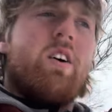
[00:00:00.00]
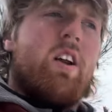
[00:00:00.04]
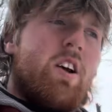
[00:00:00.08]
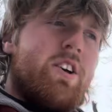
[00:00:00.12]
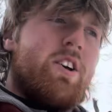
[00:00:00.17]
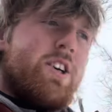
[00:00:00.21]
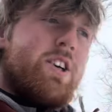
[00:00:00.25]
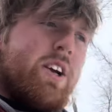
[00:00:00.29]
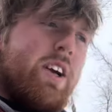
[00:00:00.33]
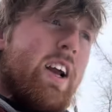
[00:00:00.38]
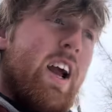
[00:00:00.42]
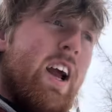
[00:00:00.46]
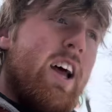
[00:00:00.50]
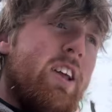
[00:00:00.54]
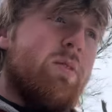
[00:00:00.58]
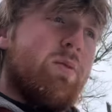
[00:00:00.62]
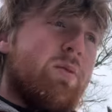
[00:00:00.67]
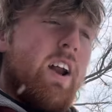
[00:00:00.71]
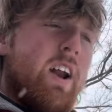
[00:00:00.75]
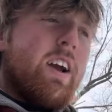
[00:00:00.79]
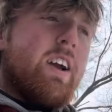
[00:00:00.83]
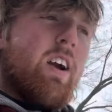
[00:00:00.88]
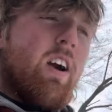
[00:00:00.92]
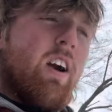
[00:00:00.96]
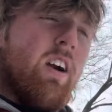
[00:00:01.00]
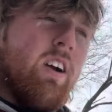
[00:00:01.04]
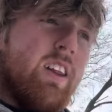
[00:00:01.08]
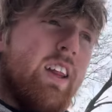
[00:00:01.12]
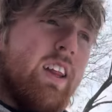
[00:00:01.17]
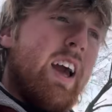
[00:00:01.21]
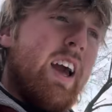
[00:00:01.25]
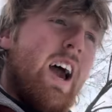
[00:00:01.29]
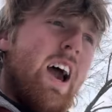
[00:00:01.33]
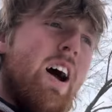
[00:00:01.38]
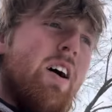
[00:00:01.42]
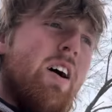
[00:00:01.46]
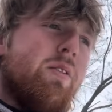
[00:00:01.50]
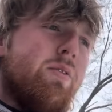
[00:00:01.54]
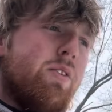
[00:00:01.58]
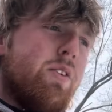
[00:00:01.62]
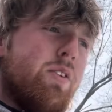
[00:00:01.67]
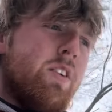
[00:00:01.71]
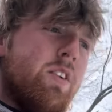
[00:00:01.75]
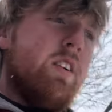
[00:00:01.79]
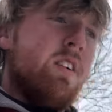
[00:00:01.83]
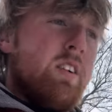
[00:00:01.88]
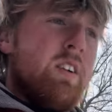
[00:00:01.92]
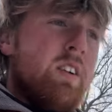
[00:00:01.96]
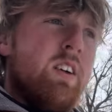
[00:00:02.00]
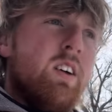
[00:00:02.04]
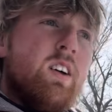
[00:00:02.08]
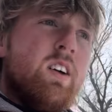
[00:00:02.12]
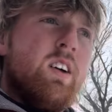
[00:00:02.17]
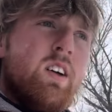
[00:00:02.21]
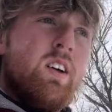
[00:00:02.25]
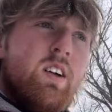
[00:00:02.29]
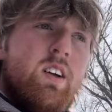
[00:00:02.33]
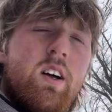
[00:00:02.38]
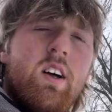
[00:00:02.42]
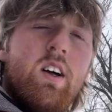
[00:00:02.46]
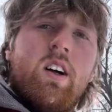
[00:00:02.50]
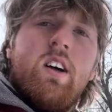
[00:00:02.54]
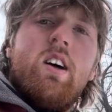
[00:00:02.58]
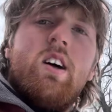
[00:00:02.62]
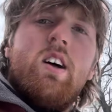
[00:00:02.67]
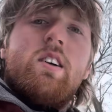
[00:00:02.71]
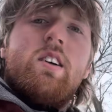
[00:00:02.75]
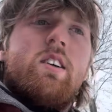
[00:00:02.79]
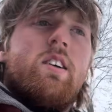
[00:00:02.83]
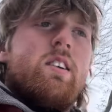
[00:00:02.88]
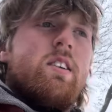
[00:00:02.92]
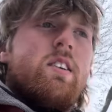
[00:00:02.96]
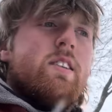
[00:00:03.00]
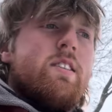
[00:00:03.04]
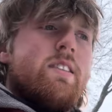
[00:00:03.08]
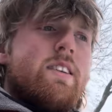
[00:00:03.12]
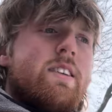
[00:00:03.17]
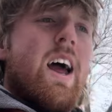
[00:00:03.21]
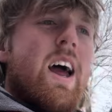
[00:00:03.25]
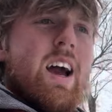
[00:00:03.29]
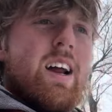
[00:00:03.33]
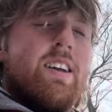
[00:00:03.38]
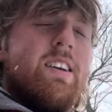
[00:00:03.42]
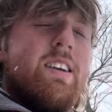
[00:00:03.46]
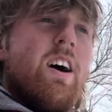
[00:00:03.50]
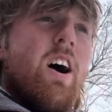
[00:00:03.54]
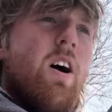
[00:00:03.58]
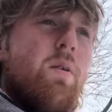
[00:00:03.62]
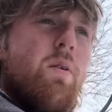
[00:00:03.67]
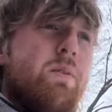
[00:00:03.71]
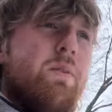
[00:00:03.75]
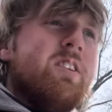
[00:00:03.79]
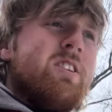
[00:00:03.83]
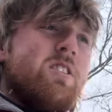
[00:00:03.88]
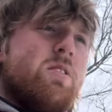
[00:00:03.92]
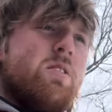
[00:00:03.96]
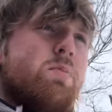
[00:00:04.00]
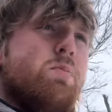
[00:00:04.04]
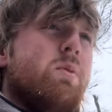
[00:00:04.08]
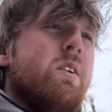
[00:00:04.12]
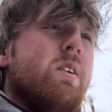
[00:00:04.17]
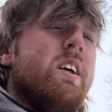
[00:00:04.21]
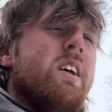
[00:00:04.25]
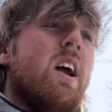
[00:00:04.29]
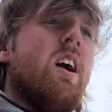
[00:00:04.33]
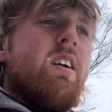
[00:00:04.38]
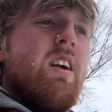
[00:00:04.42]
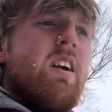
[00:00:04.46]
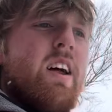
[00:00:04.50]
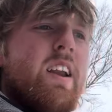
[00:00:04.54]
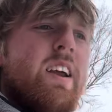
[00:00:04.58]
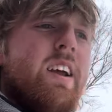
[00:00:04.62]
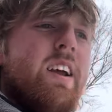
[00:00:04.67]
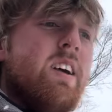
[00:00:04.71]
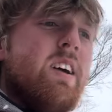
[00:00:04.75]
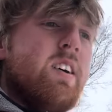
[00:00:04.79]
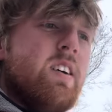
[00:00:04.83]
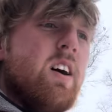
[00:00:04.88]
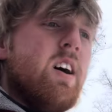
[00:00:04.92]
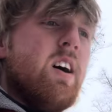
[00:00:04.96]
I'll show you guys what I currently have stacked up and split already.